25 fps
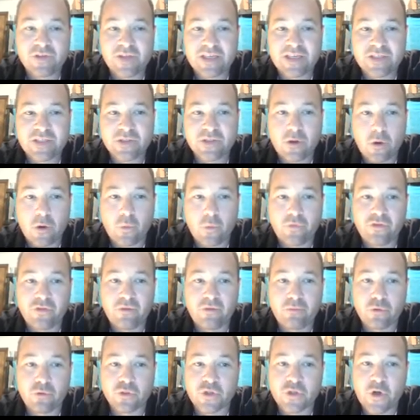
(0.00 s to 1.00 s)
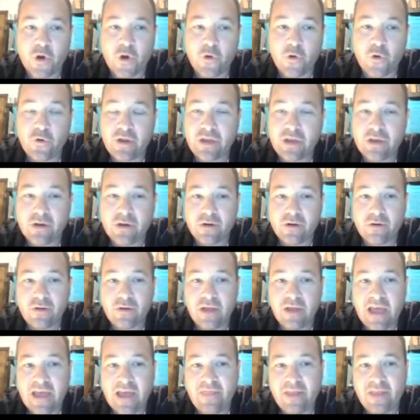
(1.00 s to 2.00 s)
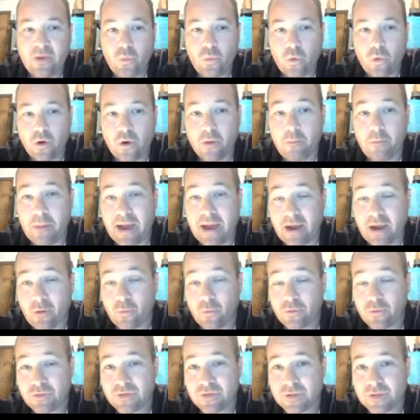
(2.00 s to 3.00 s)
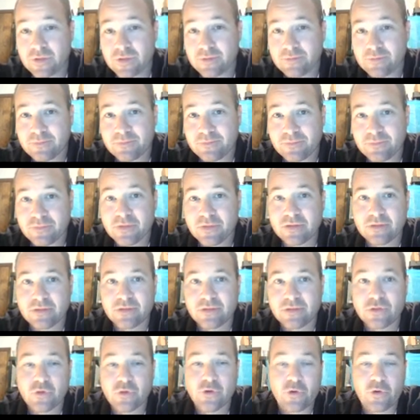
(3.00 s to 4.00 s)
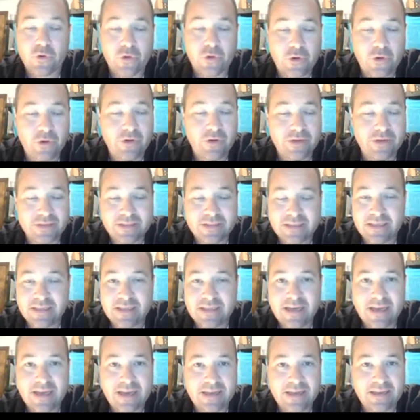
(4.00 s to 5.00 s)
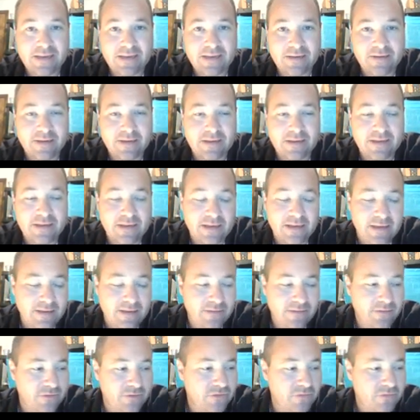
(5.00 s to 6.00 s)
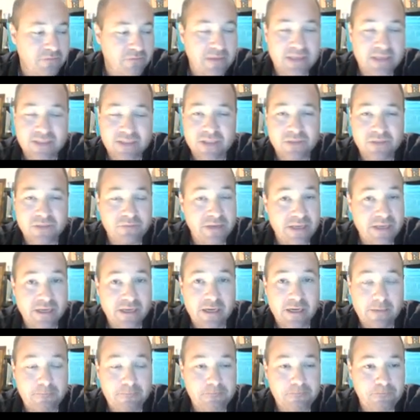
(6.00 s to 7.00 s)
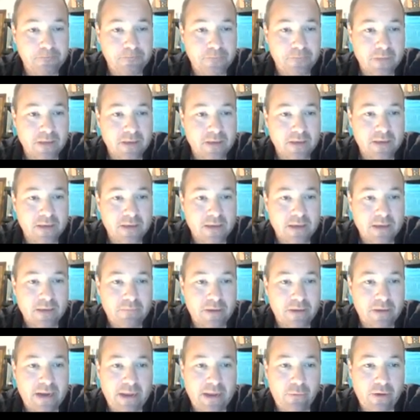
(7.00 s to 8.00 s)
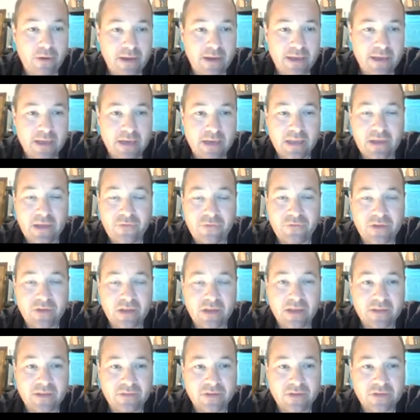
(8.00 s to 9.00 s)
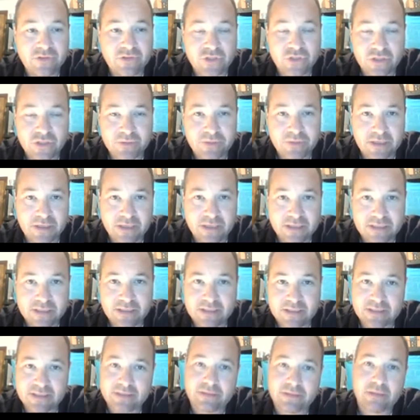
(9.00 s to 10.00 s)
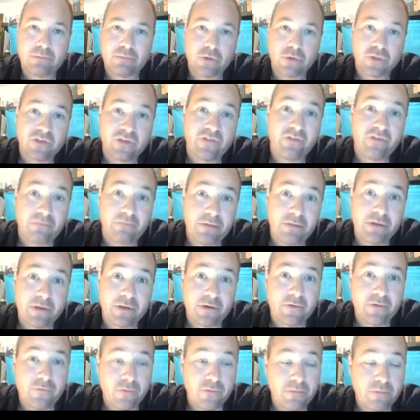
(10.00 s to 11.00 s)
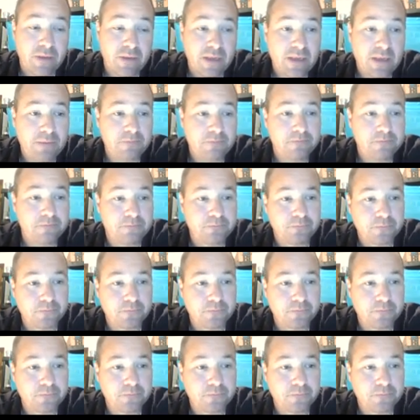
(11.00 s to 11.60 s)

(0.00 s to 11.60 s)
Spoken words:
They start with the most current year and then work backwards. So you're going to see that, and it just messes me up. But I went ahead and left it like this just because it's the most familiar for me.